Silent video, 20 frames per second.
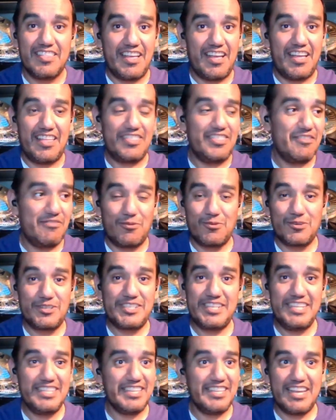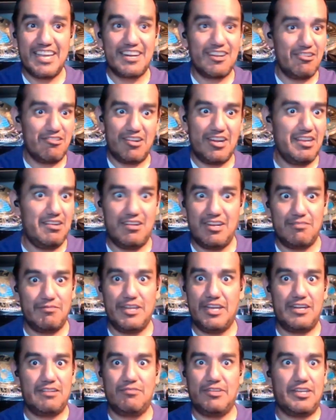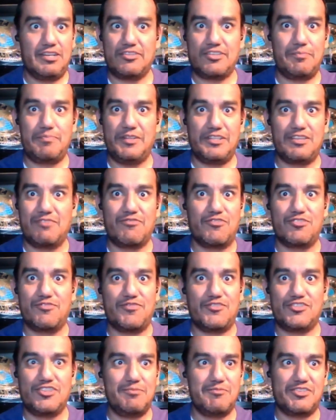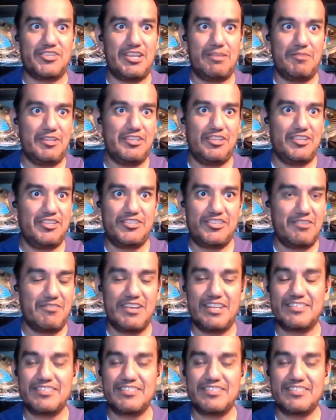on the 14th, they got to go. All right, we got to start building for SummerSlam. Let's hurry.